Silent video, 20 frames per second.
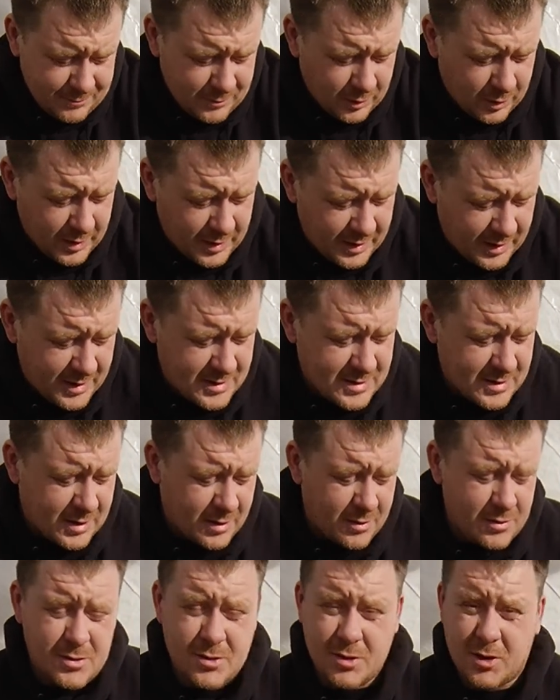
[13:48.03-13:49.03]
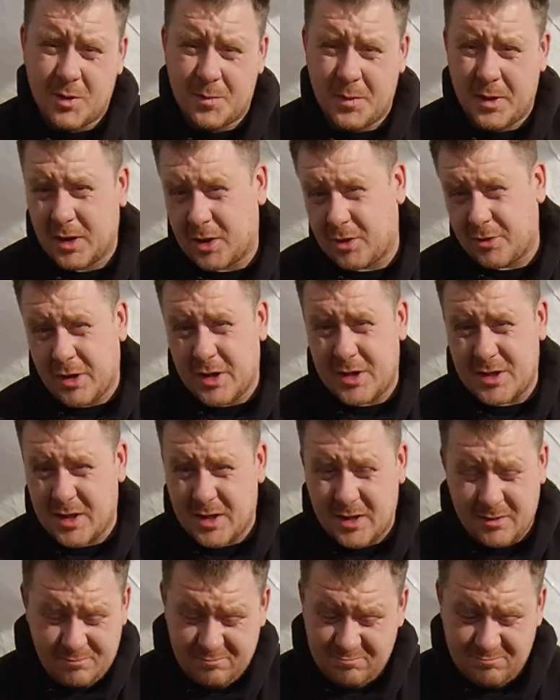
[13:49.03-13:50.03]
All you need to do is chuck a bit of grease
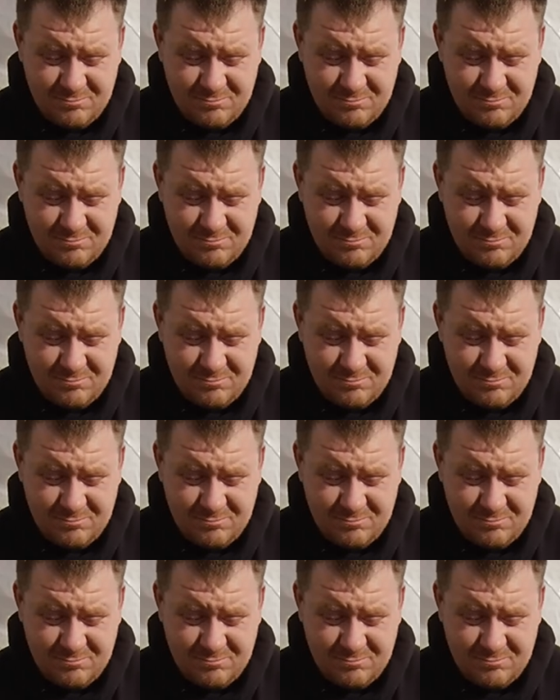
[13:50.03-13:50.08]
in it.